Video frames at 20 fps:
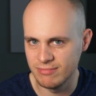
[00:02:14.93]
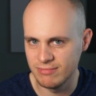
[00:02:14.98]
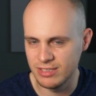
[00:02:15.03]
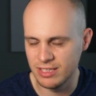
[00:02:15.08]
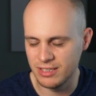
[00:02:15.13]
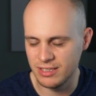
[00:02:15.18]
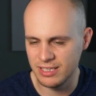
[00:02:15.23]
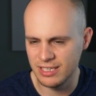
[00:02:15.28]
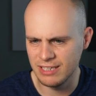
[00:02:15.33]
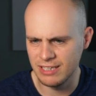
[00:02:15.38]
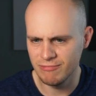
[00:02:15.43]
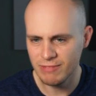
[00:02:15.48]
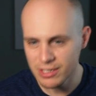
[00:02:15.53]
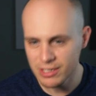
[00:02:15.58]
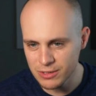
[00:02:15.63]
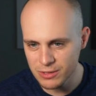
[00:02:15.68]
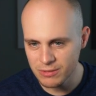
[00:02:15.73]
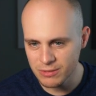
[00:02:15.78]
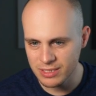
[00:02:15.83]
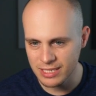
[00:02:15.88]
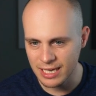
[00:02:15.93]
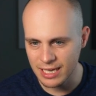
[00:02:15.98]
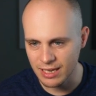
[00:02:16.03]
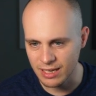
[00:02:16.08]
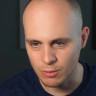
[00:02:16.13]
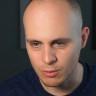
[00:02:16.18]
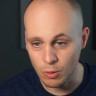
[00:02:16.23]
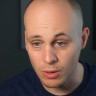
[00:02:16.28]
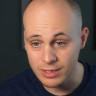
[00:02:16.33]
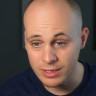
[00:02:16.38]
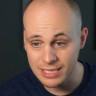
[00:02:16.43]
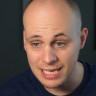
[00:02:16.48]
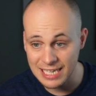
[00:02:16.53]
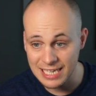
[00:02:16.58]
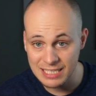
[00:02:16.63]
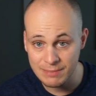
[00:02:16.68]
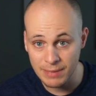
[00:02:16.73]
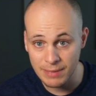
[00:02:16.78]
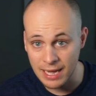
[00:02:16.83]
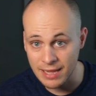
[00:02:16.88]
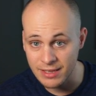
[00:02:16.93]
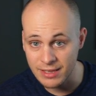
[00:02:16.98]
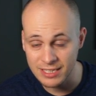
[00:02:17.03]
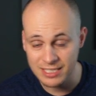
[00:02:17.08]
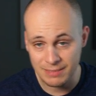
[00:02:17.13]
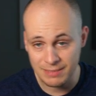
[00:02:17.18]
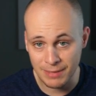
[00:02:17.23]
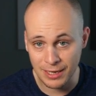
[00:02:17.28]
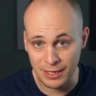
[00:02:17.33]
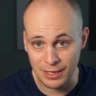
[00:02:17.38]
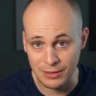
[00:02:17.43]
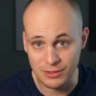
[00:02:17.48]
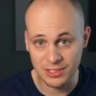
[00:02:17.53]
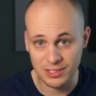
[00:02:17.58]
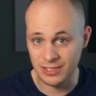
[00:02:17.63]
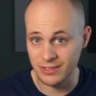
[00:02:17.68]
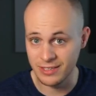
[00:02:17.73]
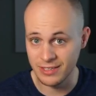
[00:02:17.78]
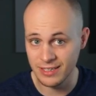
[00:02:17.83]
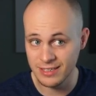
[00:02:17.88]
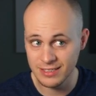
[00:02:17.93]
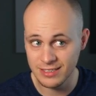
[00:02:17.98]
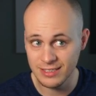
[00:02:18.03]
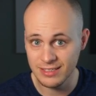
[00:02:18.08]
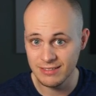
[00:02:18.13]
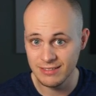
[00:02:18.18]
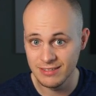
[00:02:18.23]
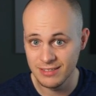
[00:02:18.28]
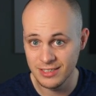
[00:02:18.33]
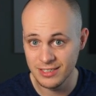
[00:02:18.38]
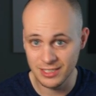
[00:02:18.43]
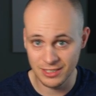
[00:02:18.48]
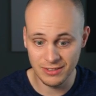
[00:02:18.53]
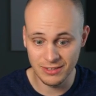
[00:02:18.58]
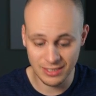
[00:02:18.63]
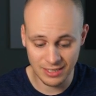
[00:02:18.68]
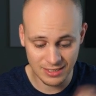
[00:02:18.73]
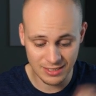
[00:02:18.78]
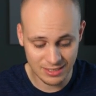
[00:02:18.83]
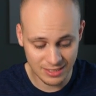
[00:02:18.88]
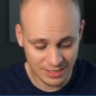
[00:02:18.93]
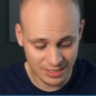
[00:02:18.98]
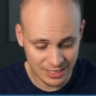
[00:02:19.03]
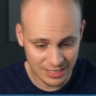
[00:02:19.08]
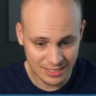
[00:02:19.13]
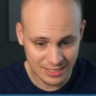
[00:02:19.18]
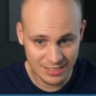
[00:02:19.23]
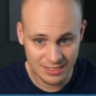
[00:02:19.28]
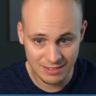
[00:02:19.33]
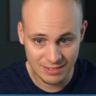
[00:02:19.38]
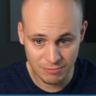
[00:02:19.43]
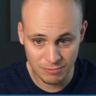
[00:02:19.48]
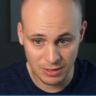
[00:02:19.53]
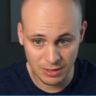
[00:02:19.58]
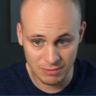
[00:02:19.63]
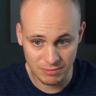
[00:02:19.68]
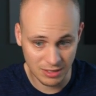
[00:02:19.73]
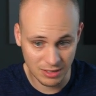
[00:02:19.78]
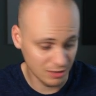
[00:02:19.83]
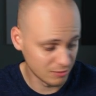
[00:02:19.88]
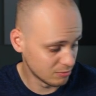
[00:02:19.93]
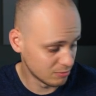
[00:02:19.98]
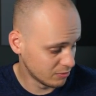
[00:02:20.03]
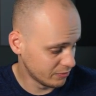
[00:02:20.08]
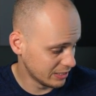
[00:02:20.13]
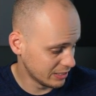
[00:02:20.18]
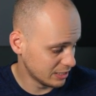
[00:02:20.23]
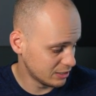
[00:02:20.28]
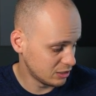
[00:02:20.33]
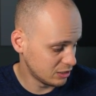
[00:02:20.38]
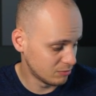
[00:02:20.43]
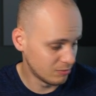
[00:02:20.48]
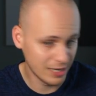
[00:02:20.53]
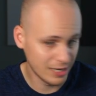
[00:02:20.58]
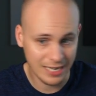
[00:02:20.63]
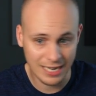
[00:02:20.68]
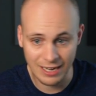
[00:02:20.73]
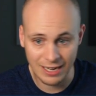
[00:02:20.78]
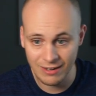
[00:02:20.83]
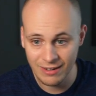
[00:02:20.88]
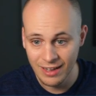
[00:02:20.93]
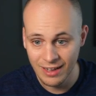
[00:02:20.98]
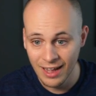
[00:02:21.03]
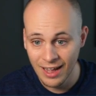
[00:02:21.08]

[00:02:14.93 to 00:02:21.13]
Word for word: You're thinking riddles, yeah, like what tastes better than it smells? Do you know the answer? Do you know the answer to this? Well, I'll reveal it to you right now.